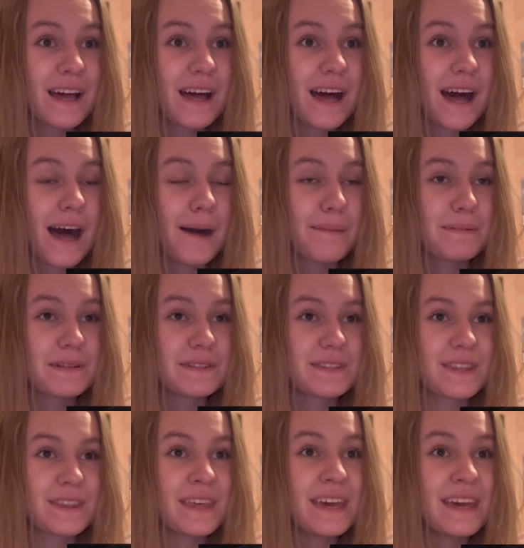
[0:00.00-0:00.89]
Up
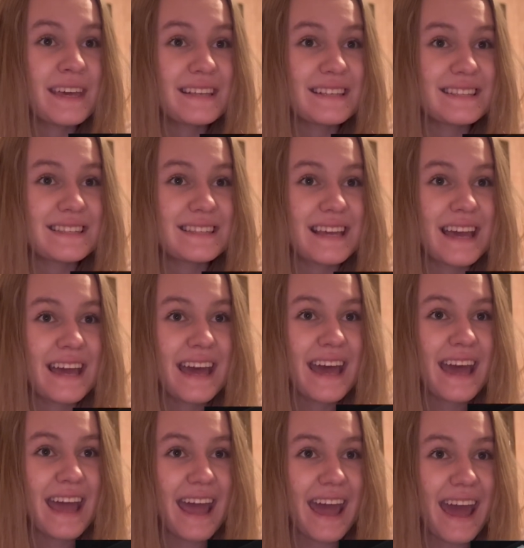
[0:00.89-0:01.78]
into this.
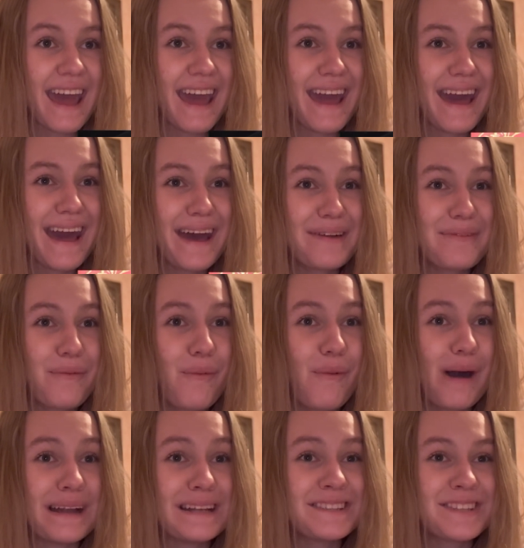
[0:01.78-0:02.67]
And
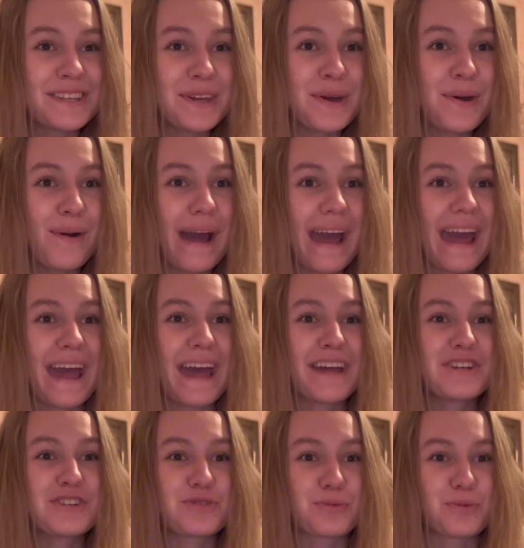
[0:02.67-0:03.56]
1-2
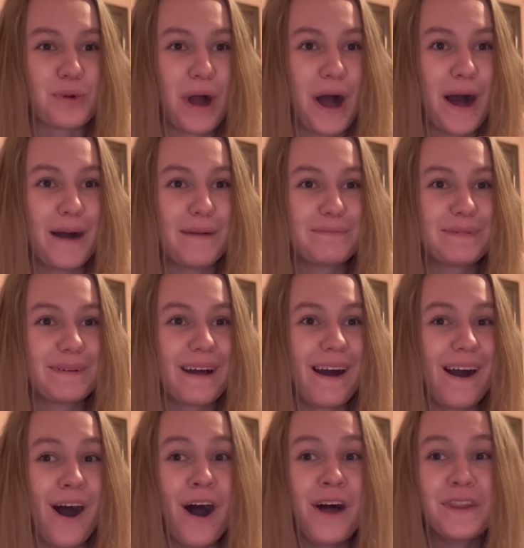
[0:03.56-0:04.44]
and drop
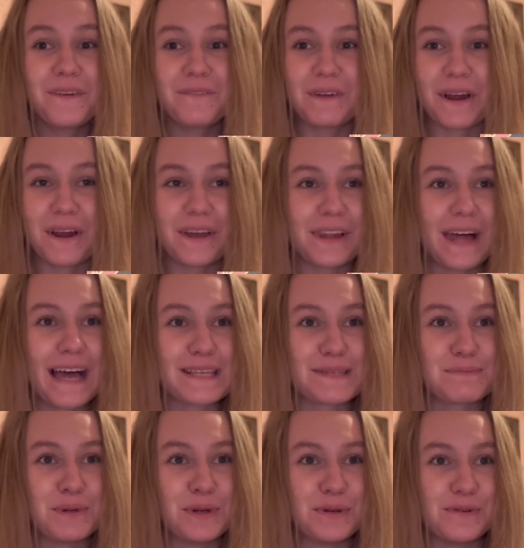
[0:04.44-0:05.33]
on the very
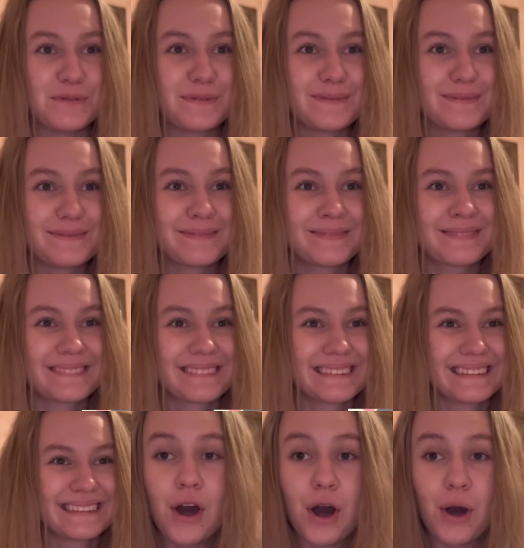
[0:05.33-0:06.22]
last move.
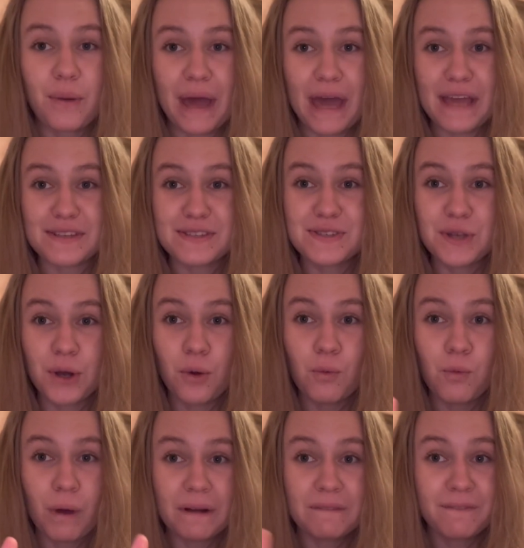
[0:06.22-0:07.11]
Okay, so
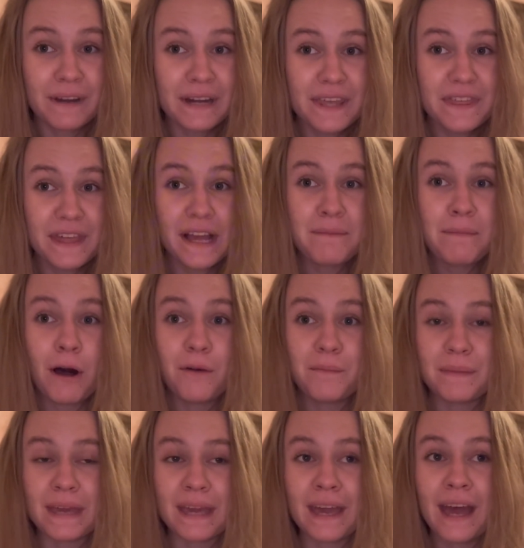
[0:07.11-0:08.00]
one funny thing about
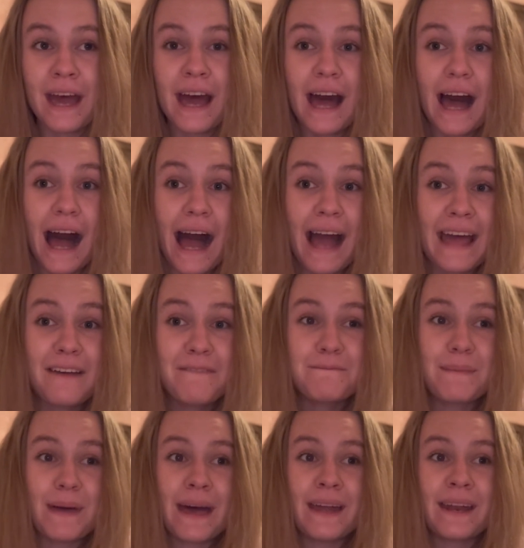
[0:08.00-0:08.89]
me, I
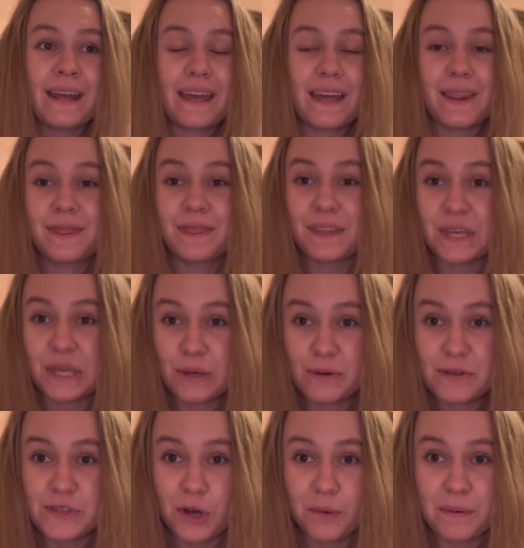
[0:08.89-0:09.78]
have been in the
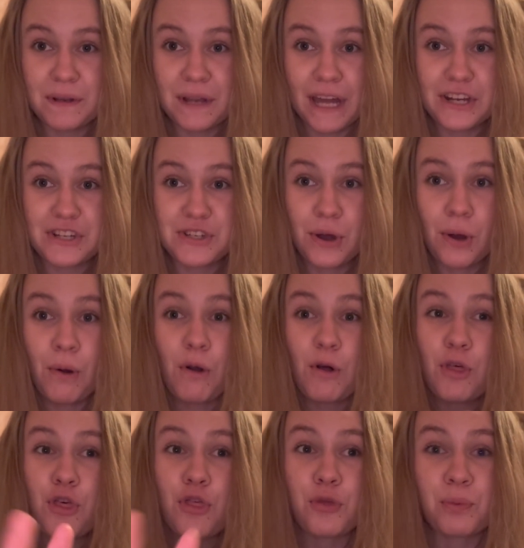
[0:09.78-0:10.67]
US Open night show
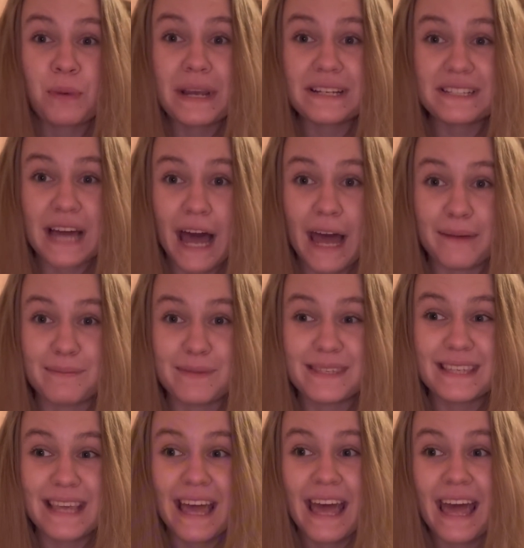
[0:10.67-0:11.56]
3
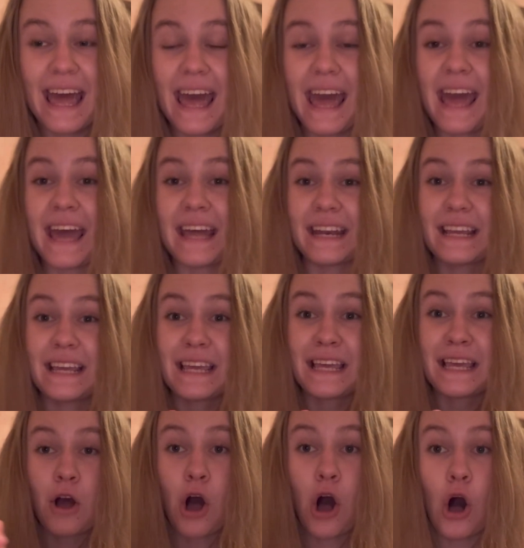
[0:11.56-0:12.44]
times. And
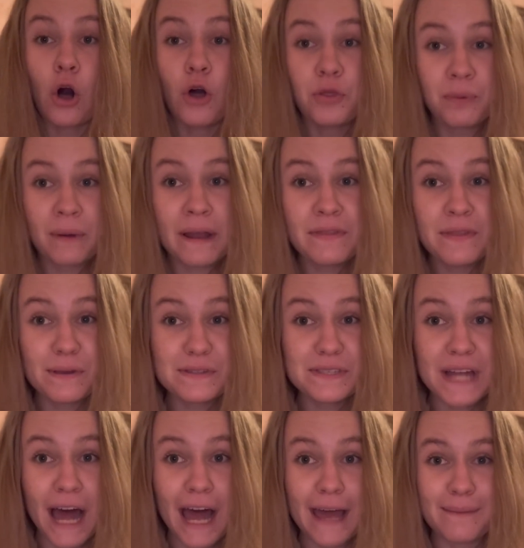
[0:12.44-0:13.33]
all 3 of those
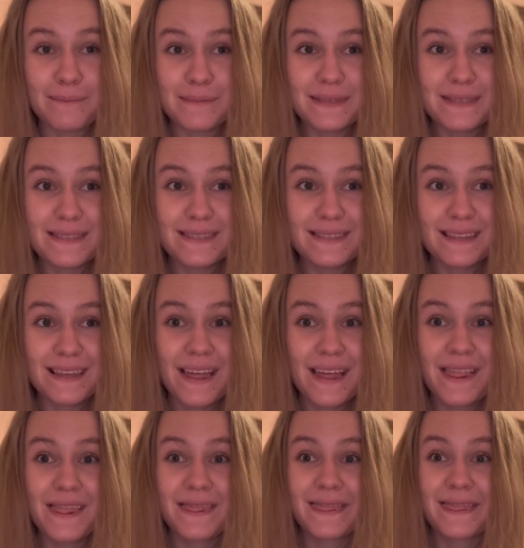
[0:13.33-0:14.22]
times
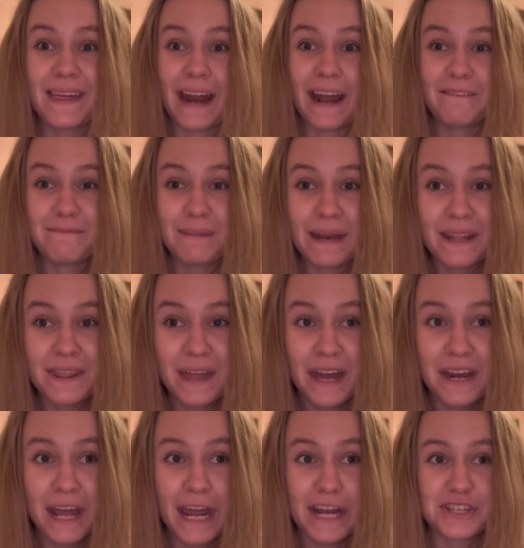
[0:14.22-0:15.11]
that I've been in
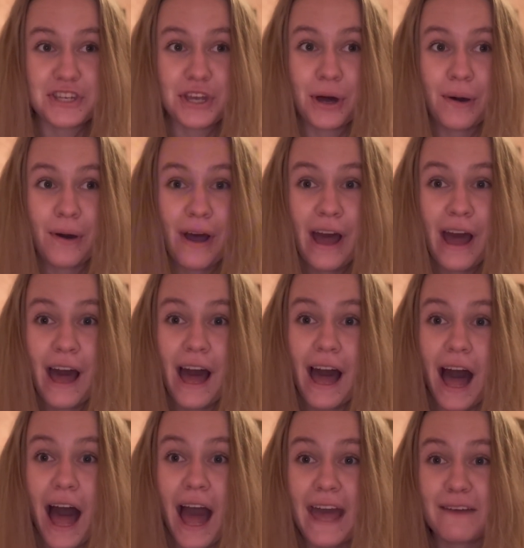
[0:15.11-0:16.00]
that night show,
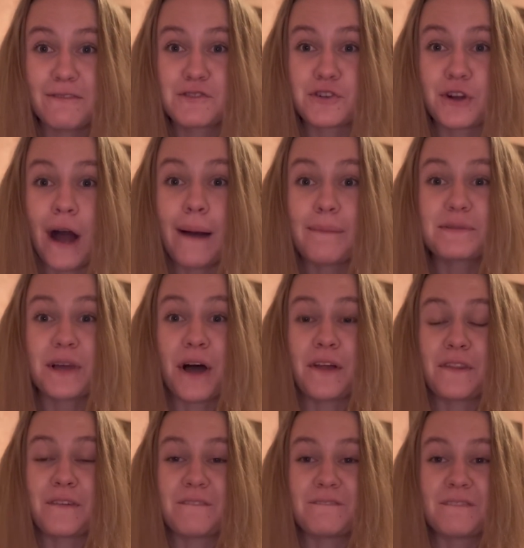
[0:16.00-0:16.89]
I have dropped
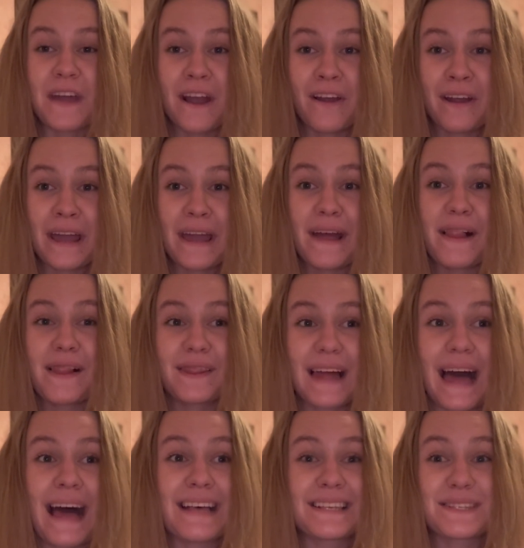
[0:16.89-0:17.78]
on the very
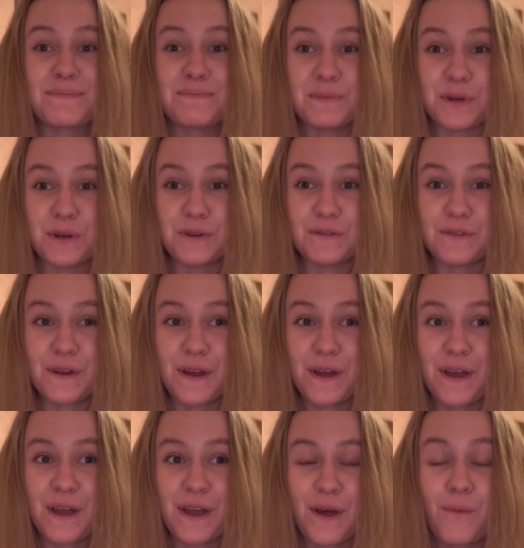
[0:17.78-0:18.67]
last move,
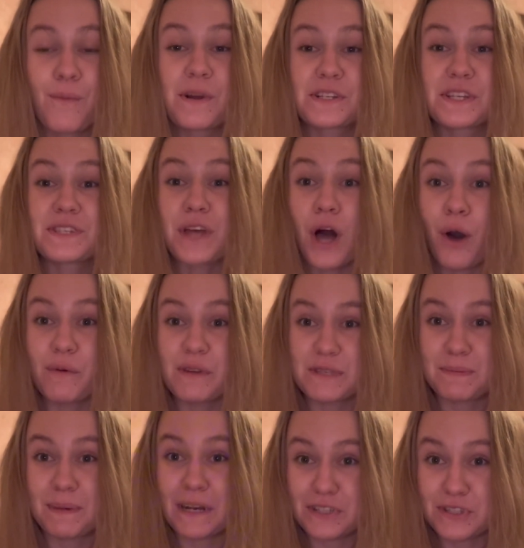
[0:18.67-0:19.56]
which has
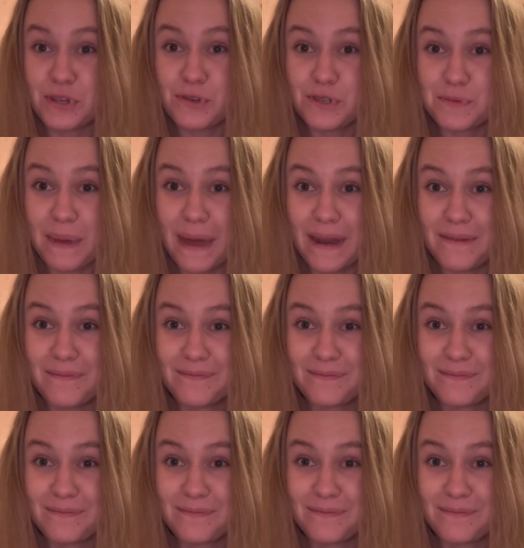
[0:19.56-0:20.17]
always been a 2-spin.